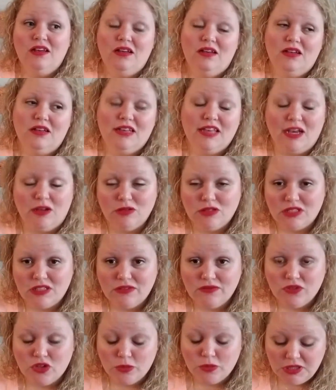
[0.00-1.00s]
counseling
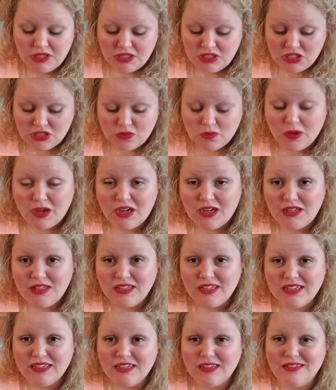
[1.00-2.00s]
verbiage as well,
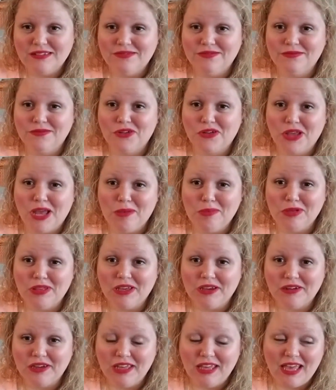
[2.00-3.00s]

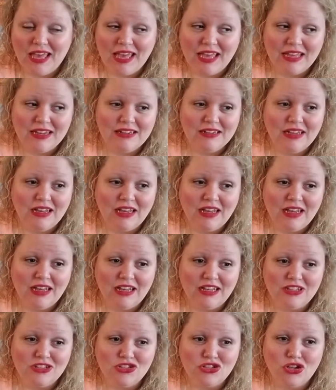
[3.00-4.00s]
vocabulary. And
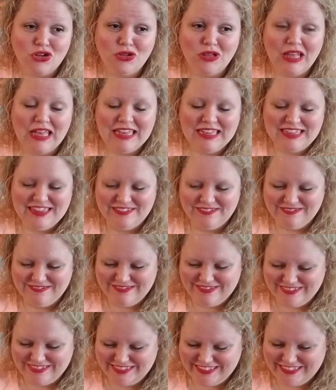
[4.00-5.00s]
so, like,
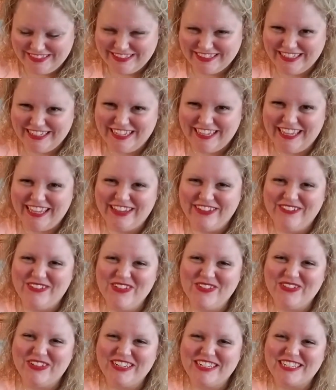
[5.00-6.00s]
we
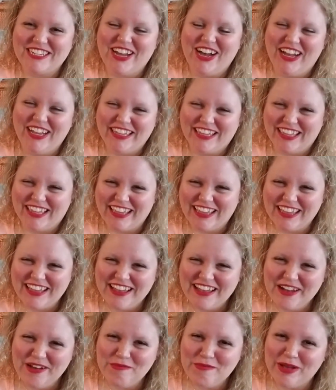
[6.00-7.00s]
were talking
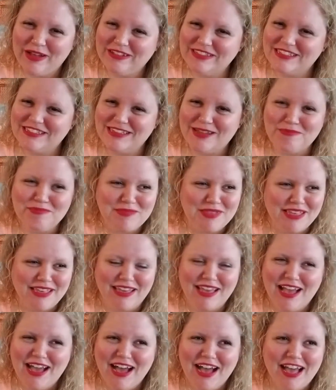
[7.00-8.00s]
about something.
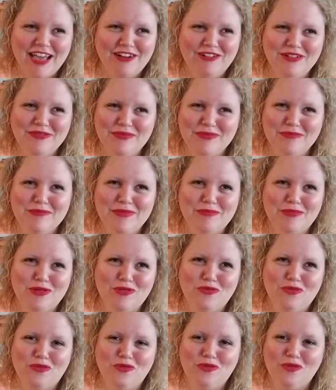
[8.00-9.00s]
I don't even remember
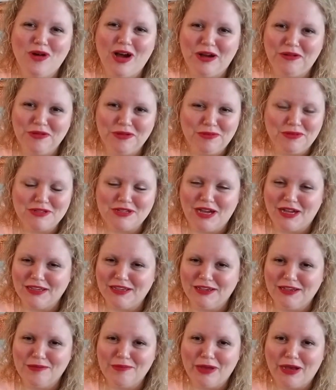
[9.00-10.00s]
what we were
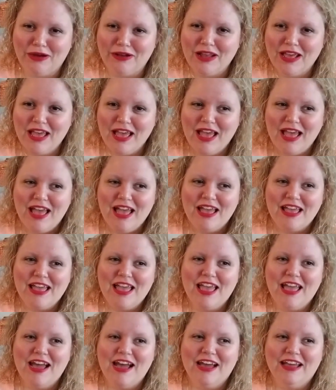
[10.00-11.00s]
talking about.
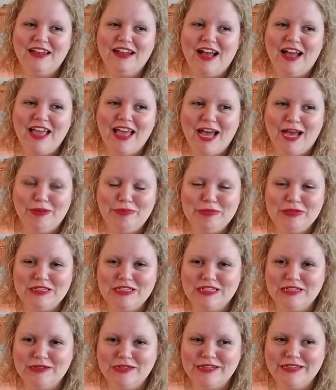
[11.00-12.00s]
And I happened
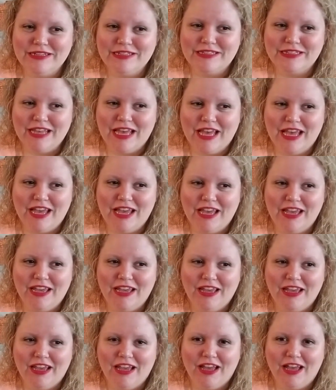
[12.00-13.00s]
to
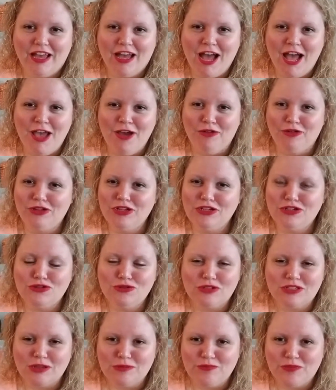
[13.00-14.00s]
say, I only do
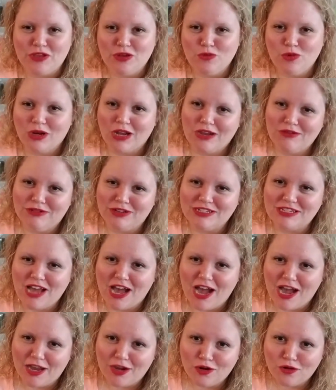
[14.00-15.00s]
something when I
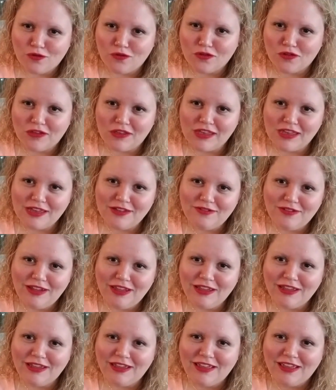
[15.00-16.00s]
retire for the evening.